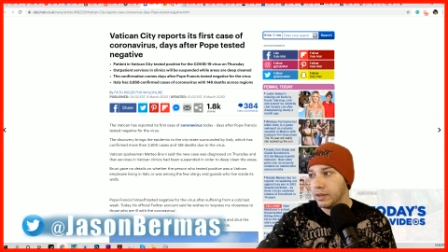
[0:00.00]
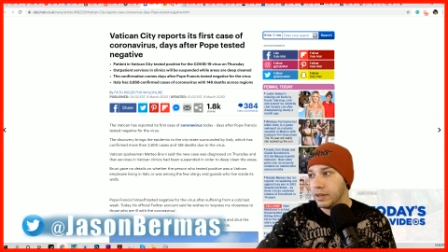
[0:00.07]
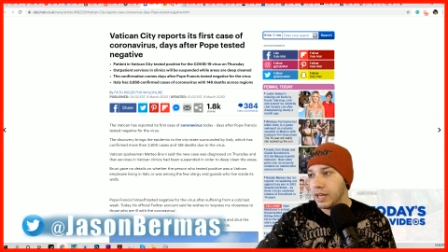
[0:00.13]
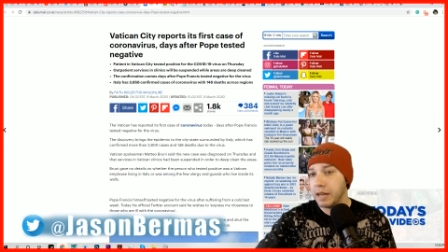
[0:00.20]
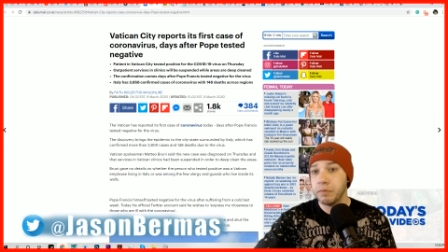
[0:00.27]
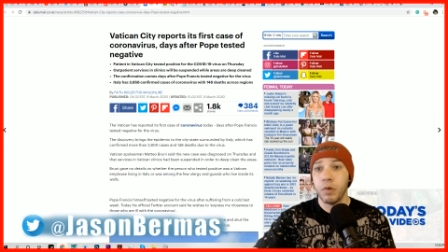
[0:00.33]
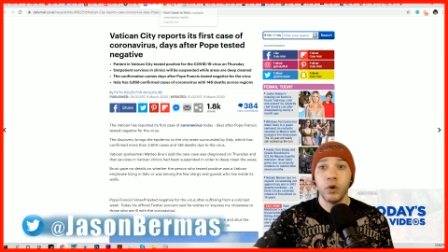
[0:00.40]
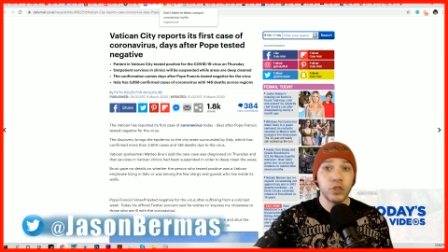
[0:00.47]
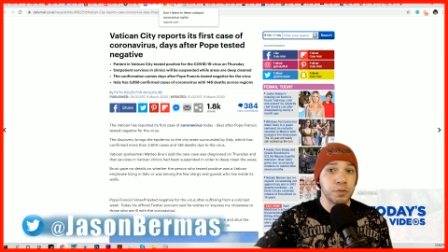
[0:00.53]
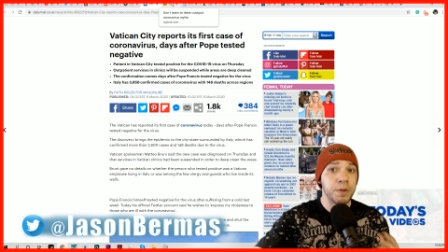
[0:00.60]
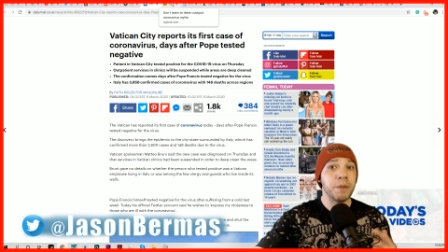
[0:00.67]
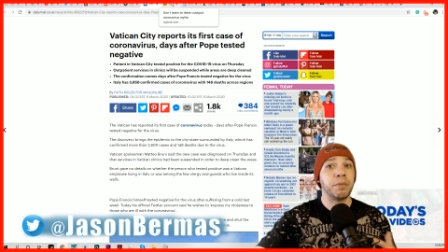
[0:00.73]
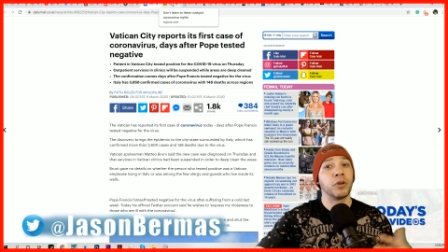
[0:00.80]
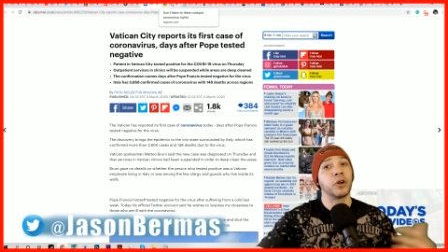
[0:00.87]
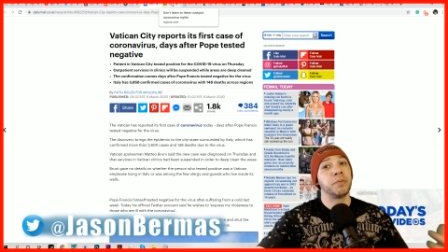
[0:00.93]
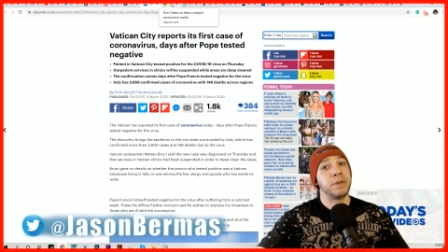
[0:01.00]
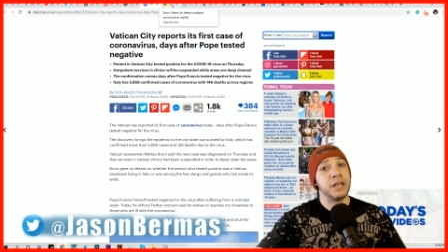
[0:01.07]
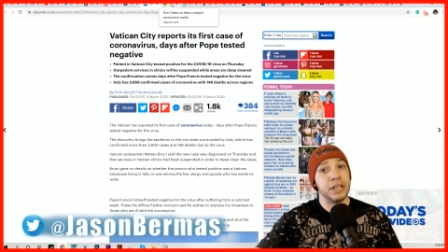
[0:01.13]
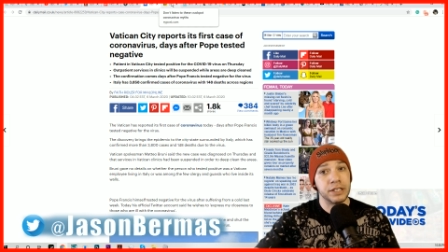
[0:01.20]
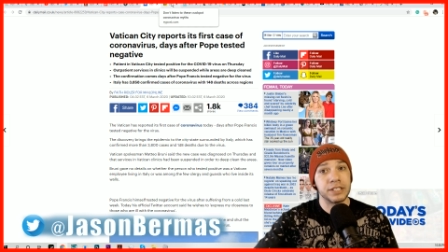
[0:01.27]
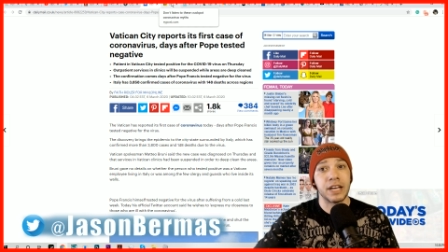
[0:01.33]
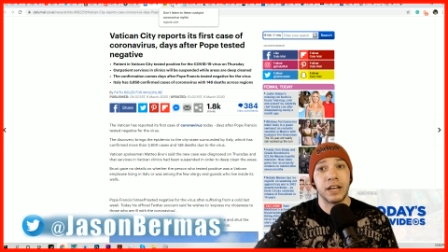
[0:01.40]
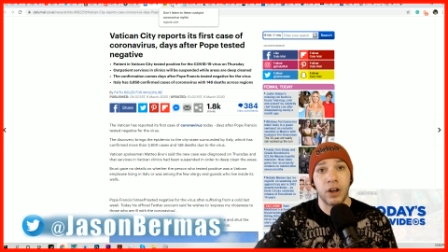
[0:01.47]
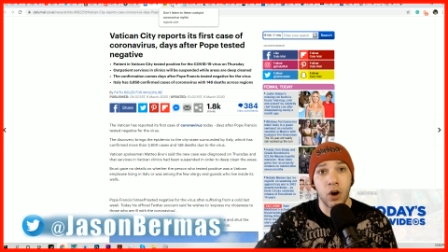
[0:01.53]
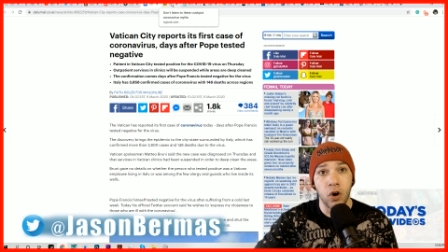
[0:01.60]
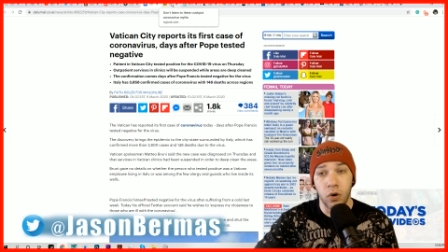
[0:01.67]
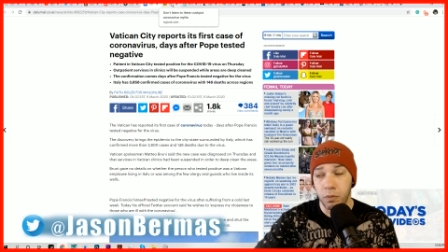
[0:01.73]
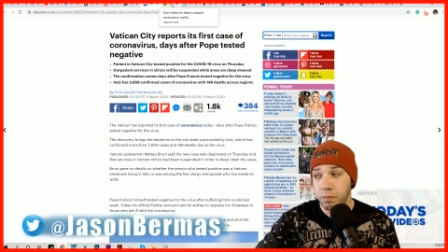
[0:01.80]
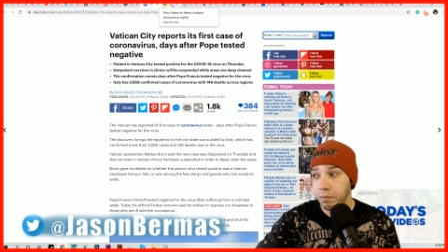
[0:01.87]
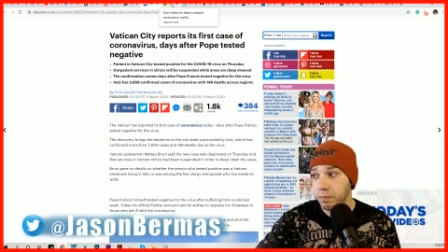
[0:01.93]
And most people are being sent home,
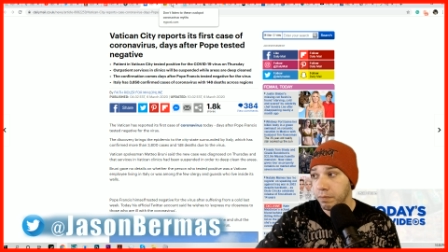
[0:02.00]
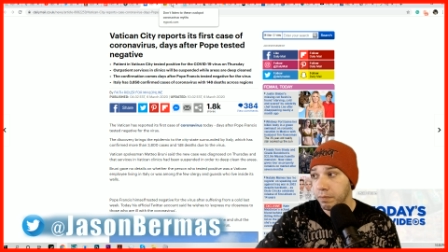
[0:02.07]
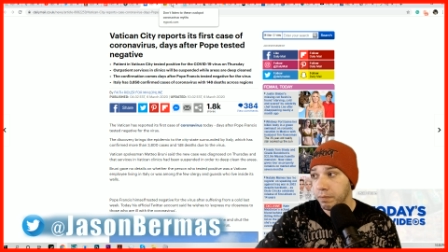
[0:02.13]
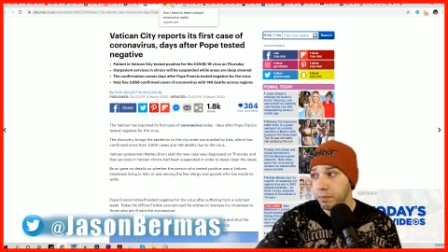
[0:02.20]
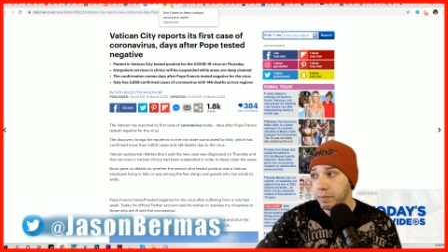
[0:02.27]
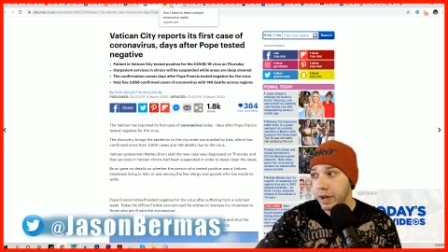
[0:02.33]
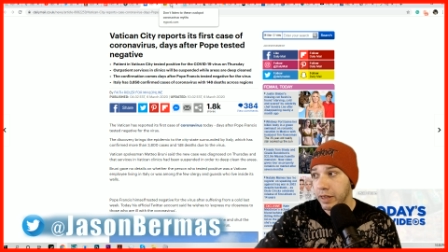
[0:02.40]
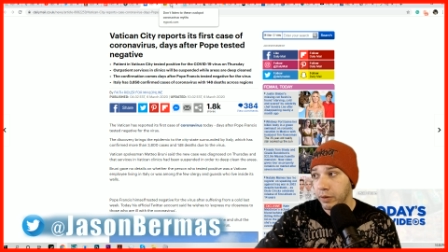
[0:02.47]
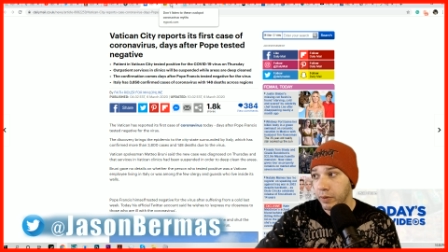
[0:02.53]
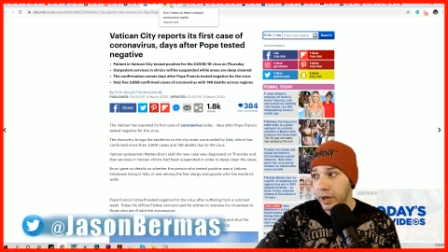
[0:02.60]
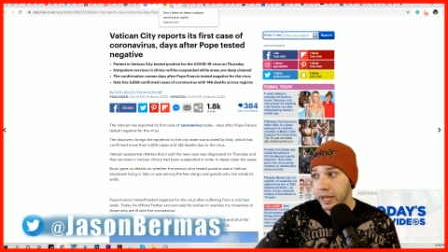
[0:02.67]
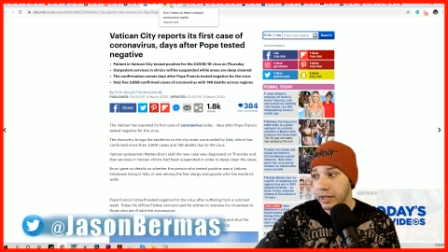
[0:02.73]
by the way.